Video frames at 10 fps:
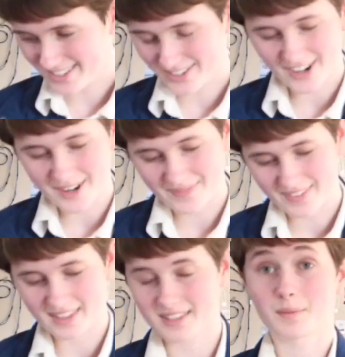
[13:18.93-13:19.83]
Sorry,
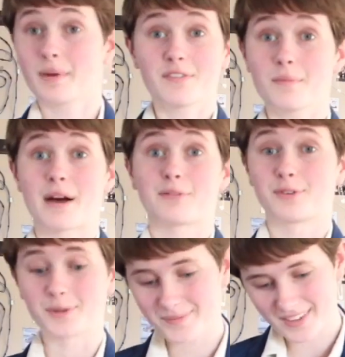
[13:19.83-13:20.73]
that's a bit of a
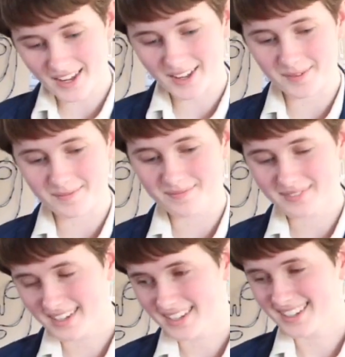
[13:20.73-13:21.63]
mouthful.
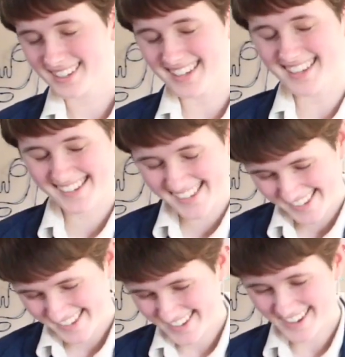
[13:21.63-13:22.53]

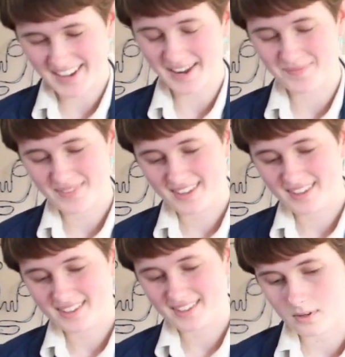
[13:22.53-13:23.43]
Okay,
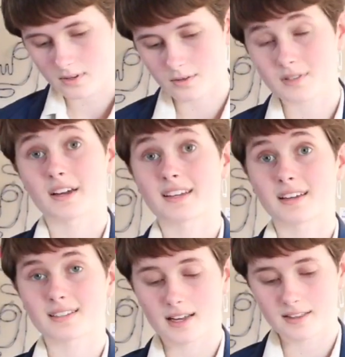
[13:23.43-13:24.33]
so it's
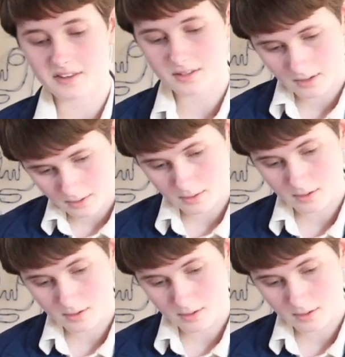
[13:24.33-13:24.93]
like this.